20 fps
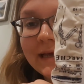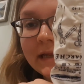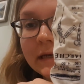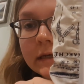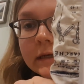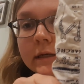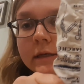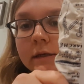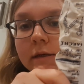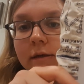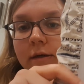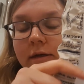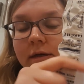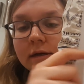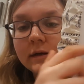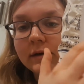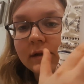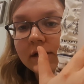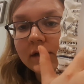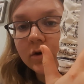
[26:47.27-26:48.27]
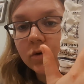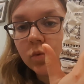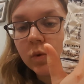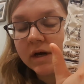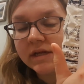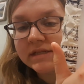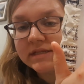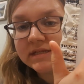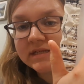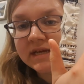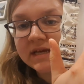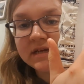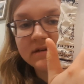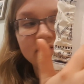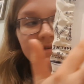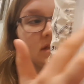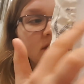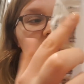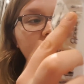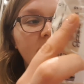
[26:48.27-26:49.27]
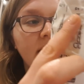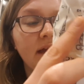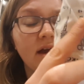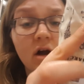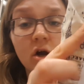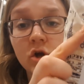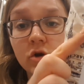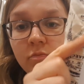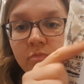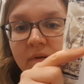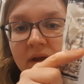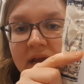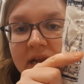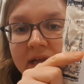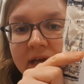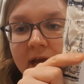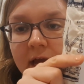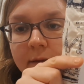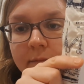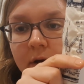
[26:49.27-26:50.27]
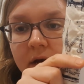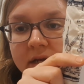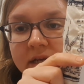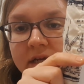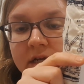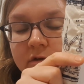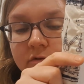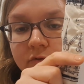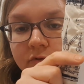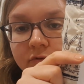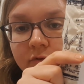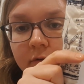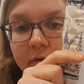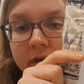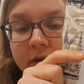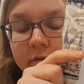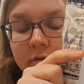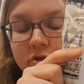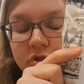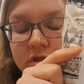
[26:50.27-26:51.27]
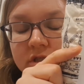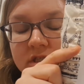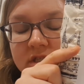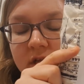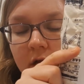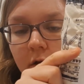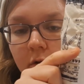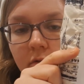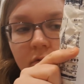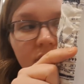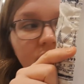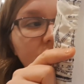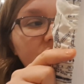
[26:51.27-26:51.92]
in little ones here and there, I could barely get my needle through it. It was just so